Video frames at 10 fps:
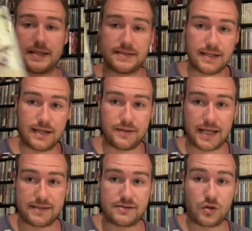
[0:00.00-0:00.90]

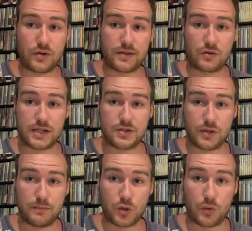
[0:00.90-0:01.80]
that's got the
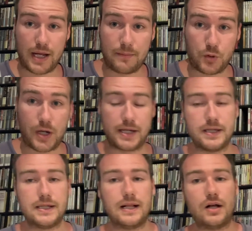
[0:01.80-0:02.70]
Criterion Blu-ray upgrade.
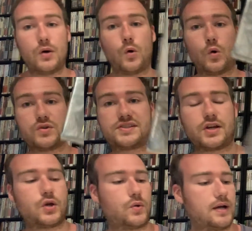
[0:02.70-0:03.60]

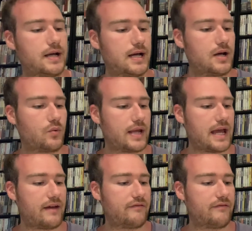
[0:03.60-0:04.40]
Also, we have